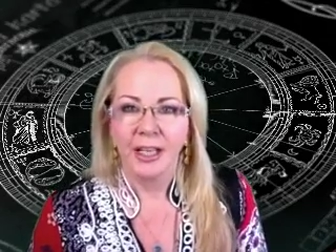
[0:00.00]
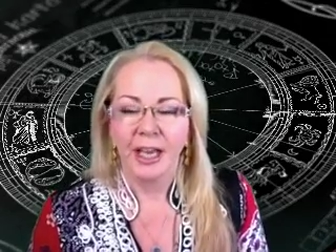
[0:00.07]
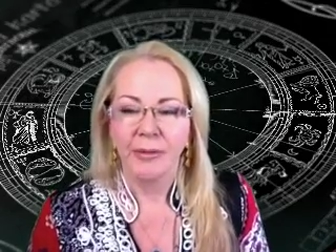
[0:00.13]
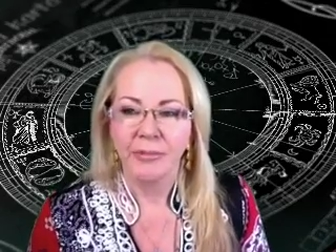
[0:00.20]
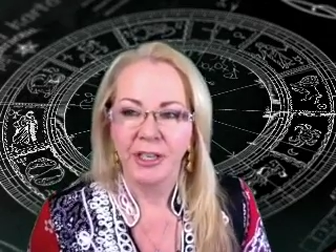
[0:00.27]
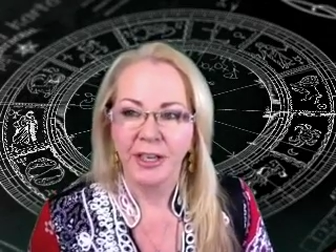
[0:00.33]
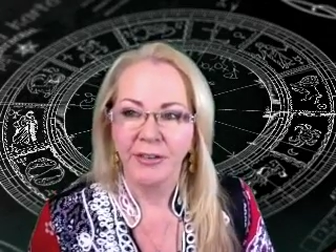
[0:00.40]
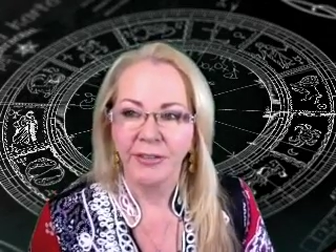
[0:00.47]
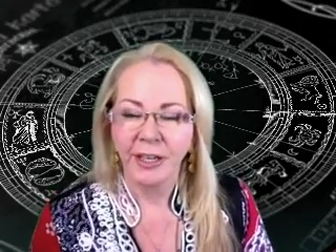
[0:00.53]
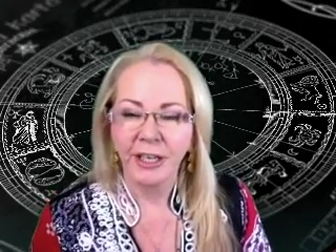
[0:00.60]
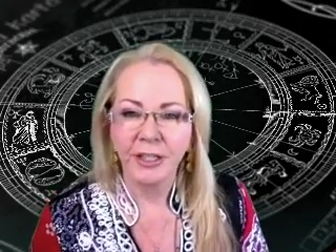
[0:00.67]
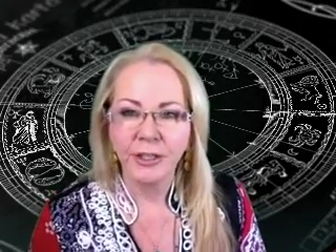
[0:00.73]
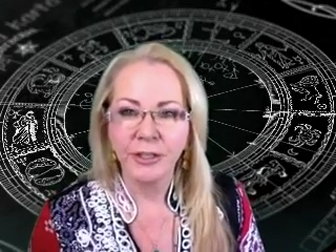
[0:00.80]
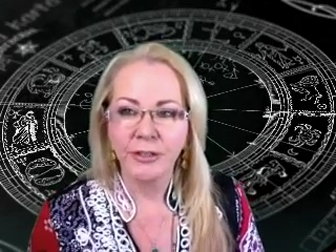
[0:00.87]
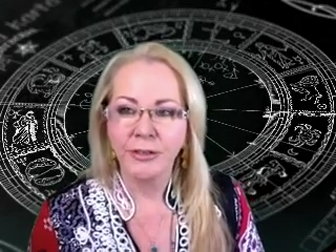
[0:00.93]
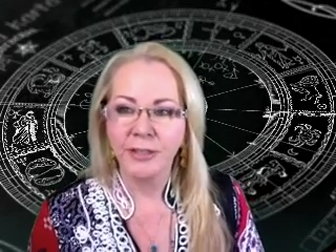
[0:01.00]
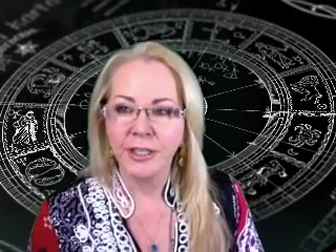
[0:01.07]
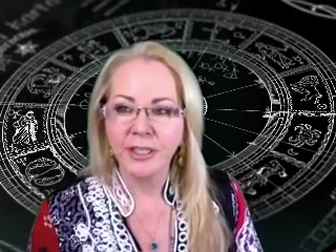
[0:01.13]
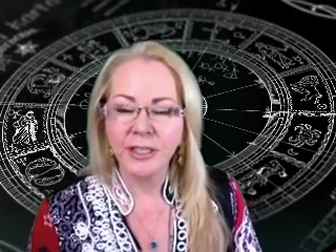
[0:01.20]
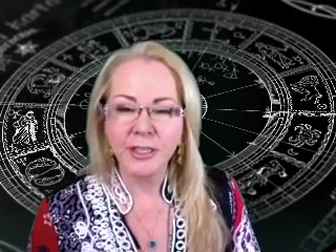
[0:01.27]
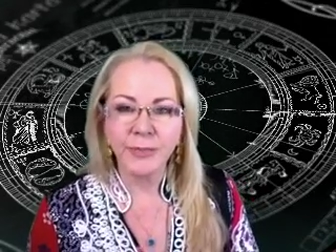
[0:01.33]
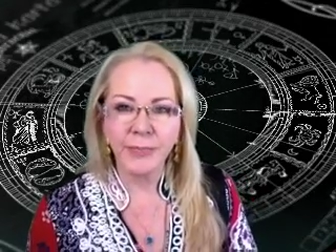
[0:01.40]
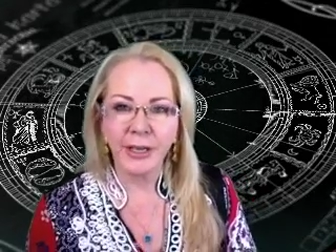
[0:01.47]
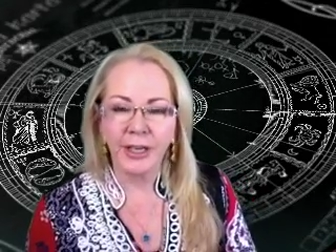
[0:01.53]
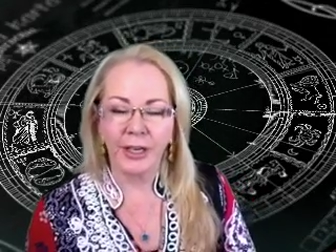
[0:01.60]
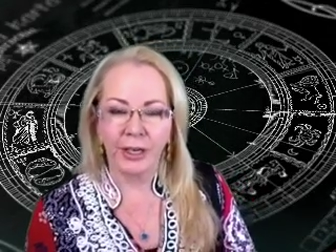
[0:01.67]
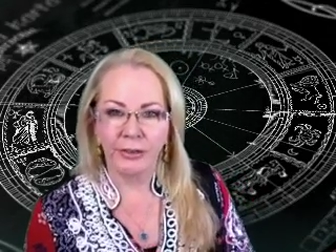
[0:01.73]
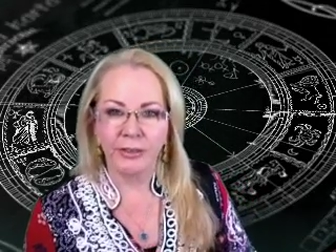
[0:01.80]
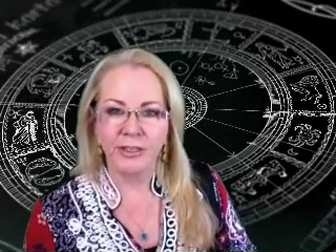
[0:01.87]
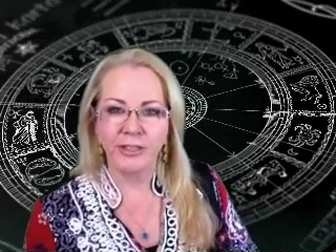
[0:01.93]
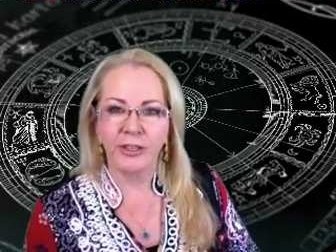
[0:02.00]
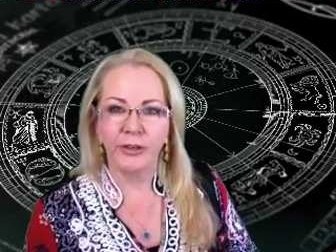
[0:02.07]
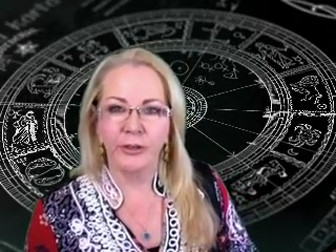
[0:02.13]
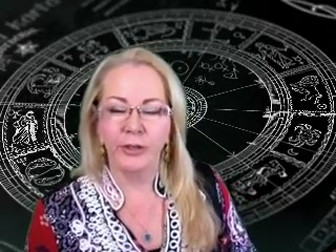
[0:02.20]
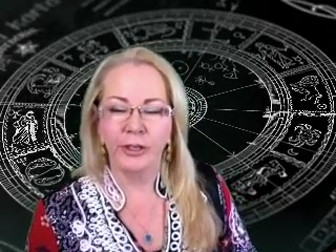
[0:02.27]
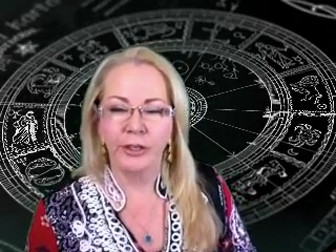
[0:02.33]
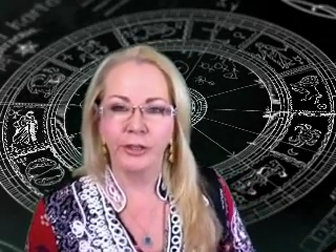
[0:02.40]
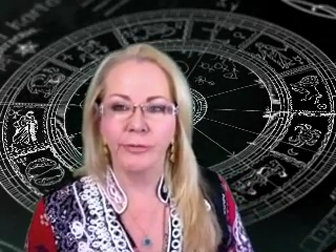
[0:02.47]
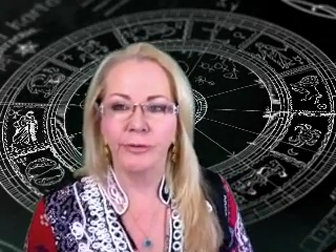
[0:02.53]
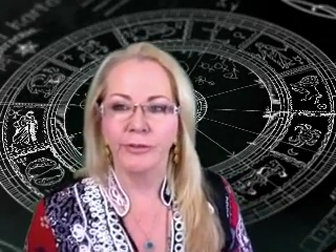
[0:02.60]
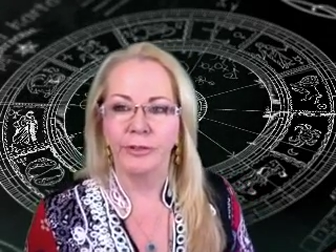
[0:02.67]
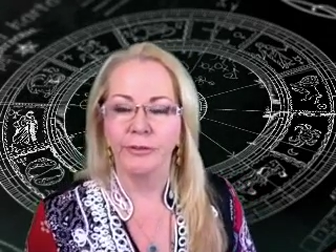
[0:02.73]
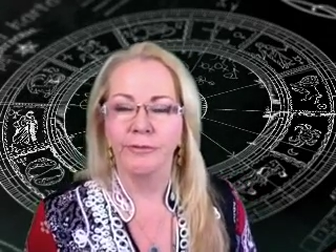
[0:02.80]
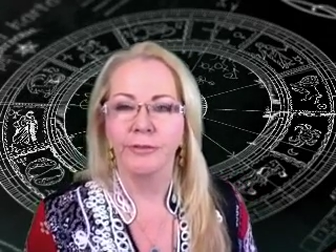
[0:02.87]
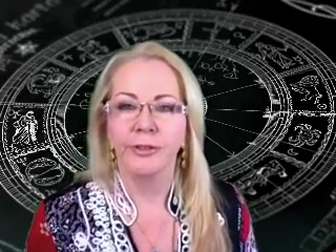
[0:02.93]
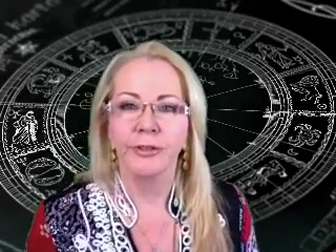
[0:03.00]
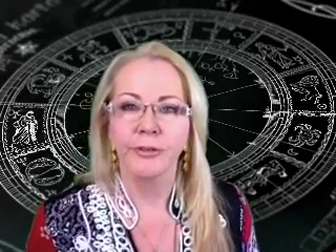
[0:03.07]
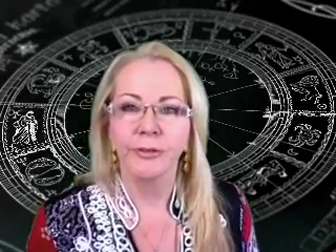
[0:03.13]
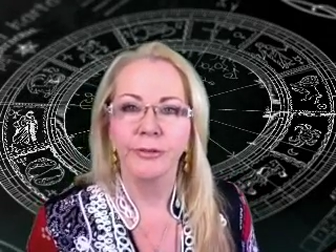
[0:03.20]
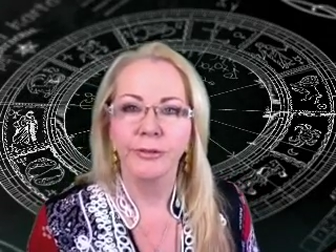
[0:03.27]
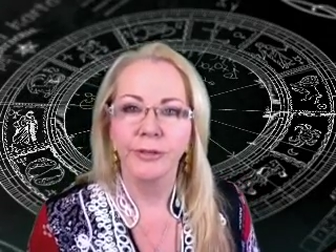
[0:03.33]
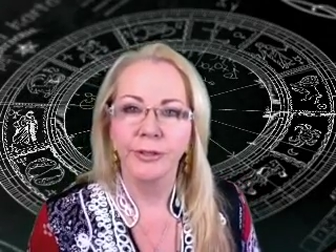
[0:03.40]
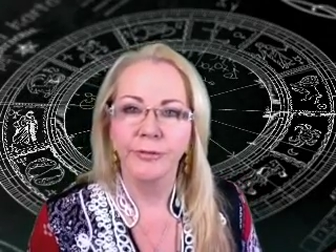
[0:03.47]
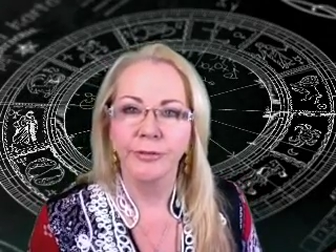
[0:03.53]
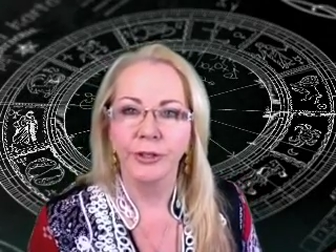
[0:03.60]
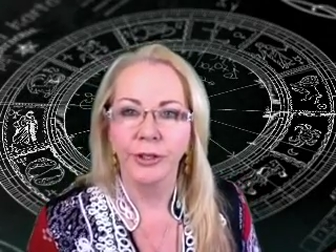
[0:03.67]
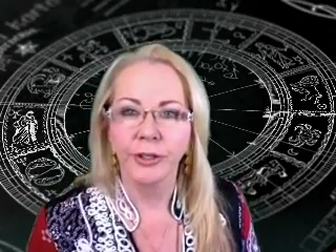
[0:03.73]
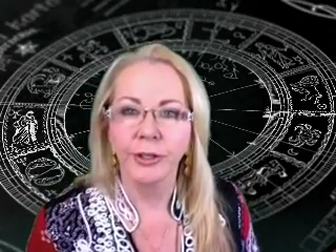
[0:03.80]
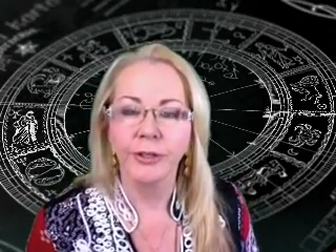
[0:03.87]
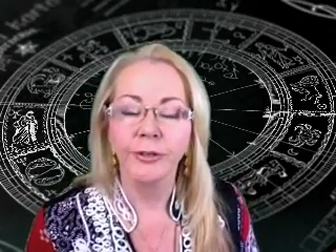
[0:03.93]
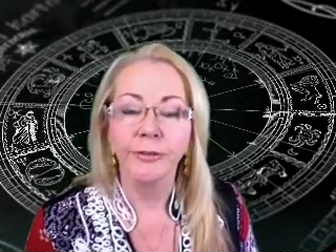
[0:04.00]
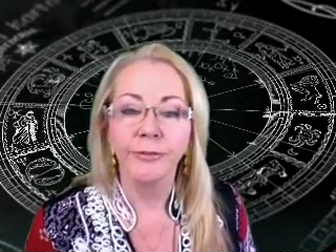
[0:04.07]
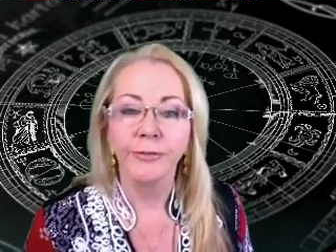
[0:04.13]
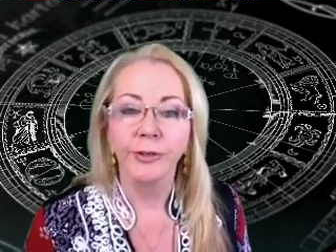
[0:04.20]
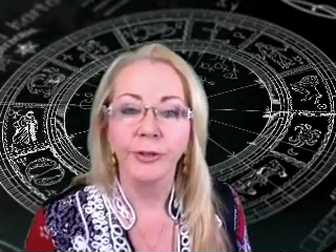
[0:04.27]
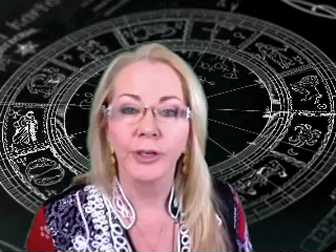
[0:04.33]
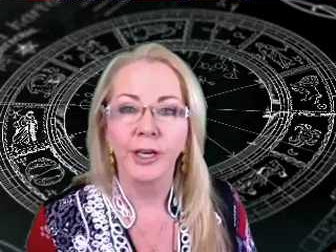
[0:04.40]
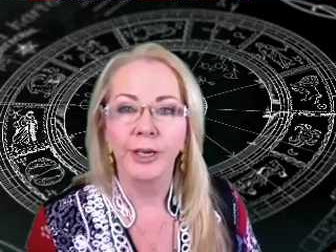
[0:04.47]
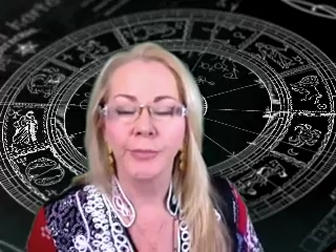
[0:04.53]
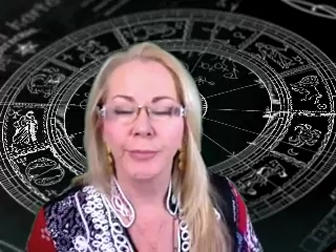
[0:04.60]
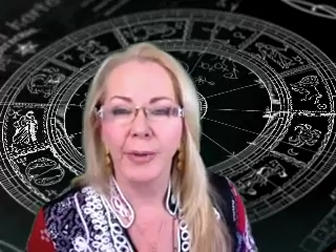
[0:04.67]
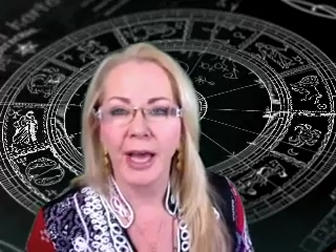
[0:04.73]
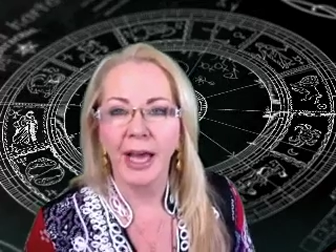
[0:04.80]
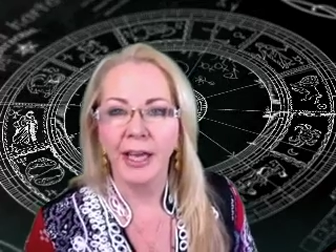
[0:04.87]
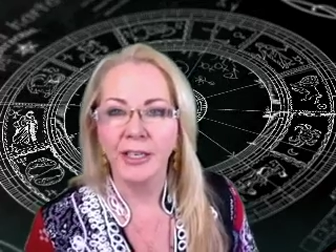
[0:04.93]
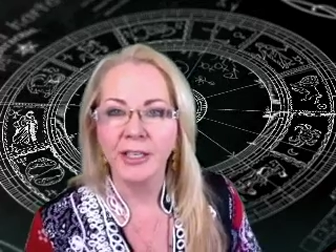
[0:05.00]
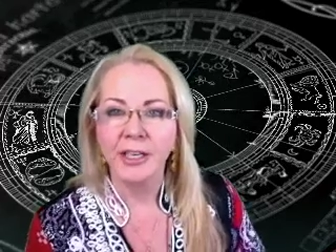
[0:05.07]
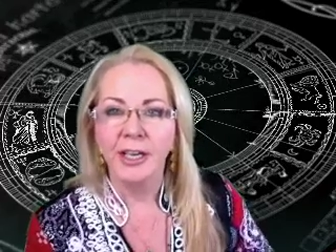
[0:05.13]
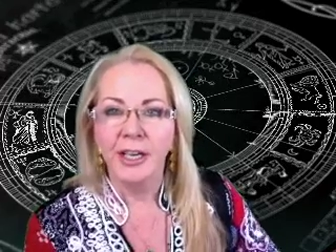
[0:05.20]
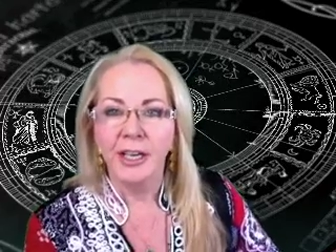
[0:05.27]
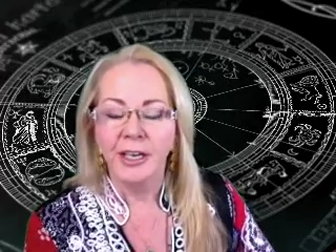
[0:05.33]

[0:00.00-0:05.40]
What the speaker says: I'm Jennifer Angel. This is my horoscope overview for you, Virgo, for March.